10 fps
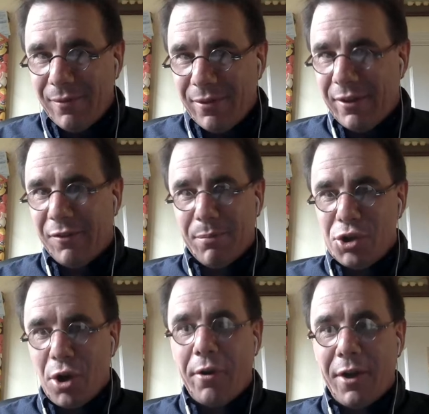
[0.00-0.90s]
these
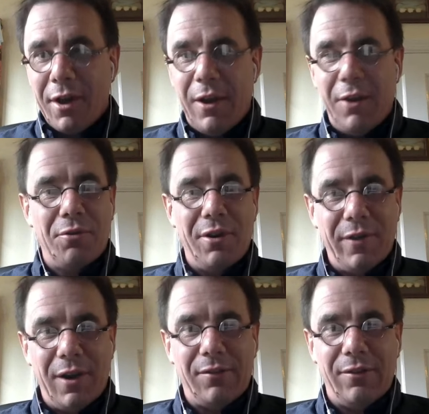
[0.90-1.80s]
majority of Android
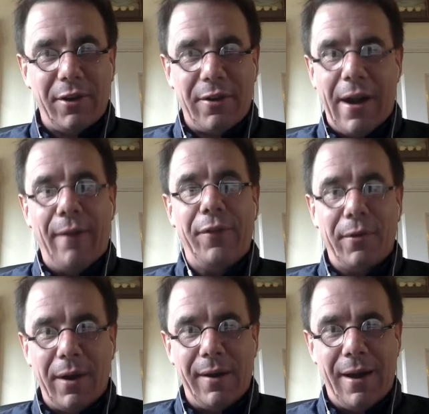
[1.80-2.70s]
devices that are out there
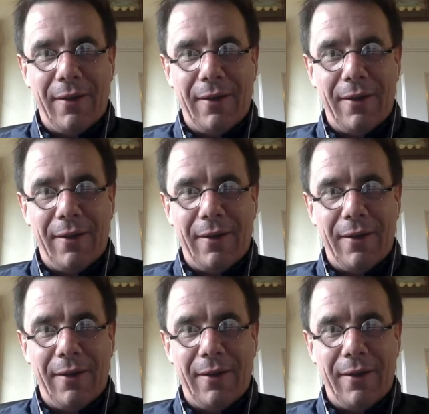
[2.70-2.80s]
right now